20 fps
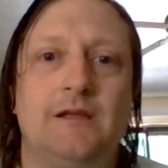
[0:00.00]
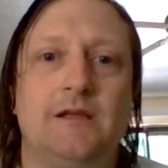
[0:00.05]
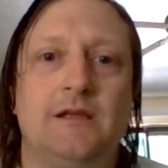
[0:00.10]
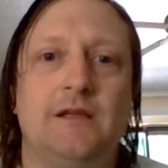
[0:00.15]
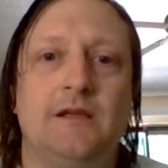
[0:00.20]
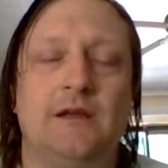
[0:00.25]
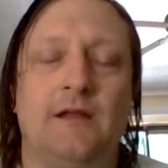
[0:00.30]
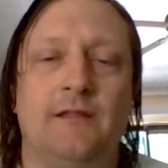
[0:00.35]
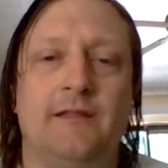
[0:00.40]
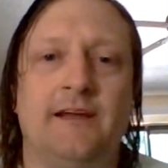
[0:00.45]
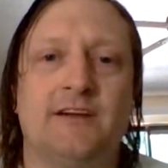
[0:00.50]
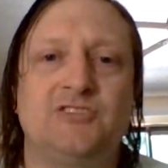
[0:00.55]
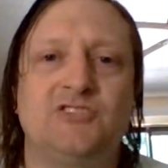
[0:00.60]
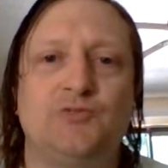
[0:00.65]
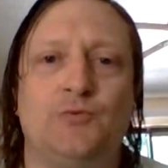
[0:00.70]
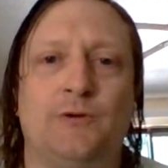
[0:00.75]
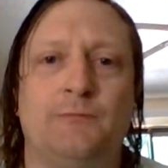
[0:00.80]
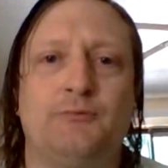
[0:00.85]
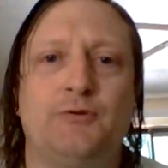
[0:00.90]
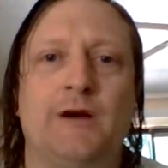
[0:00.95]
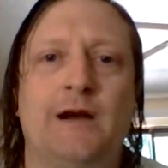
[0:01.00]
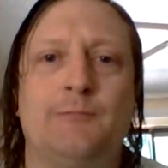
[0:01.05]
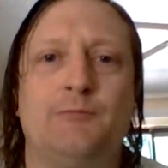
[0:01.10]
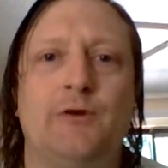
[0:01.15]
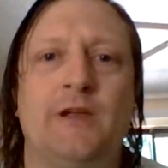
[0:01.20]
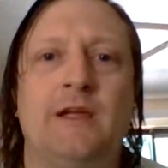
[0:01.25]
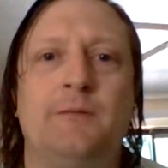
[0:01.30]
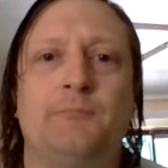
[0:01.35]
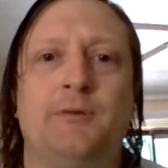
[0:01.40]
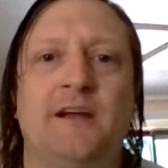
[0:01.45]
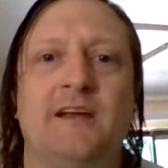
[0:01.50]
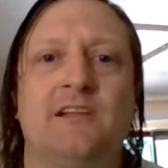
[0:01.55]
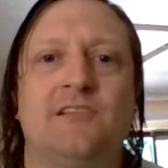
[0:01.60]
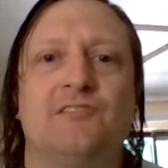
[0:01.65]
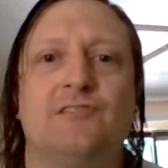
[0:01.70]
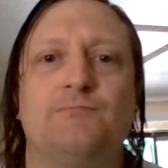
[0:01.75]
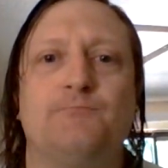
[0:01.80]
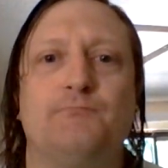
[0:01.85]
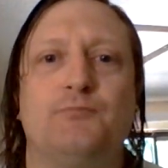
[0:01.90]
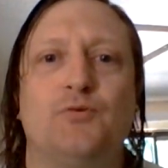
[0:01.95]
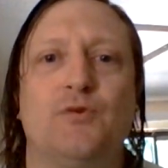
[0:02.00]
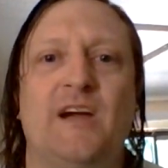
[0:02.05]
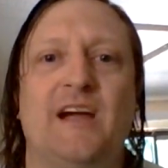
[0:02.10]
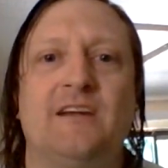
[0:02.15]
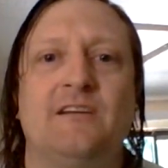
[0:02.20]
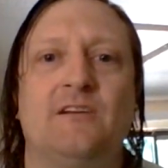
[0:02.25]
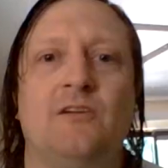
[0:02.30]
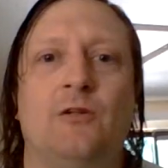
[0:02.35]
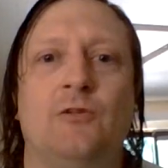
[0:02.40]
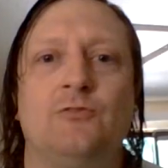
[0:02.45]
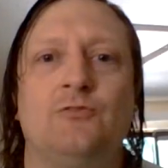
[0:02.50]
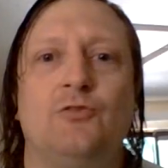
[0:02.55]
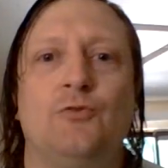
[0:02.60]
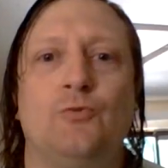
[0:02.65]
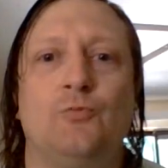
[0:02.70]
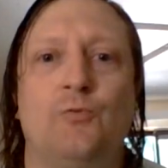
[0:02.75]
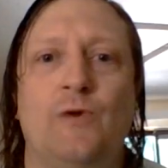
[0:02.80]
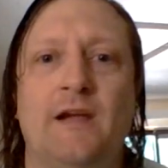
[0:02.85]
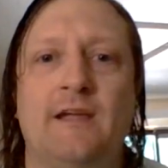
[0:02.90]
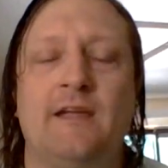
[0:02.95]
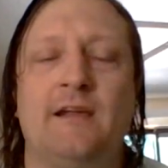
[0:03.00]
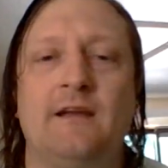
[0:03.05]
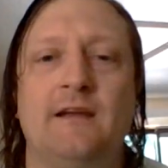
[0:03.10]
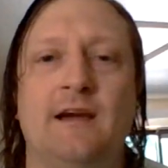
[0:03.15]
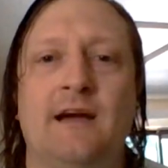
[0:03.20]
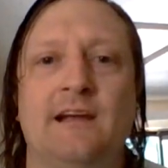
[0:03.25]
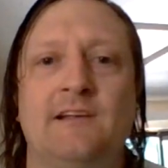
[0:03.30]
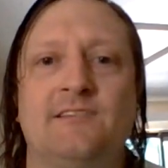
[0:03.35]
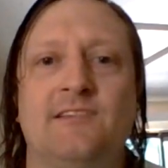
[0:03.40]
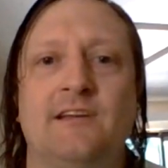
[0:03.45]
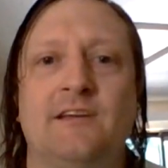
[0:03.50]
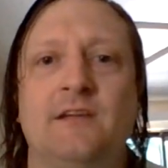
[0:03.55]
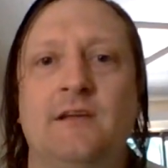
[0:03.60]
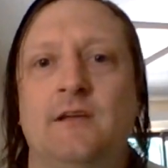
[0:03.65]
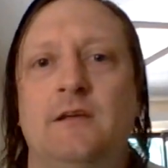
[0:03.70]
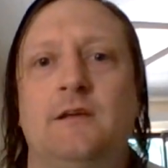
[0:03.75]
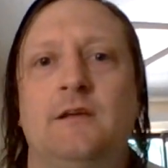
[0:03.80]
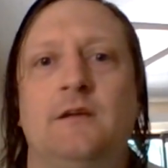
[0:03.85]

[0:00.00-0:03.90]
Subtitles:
intellectual property, but it's practical to recognize it,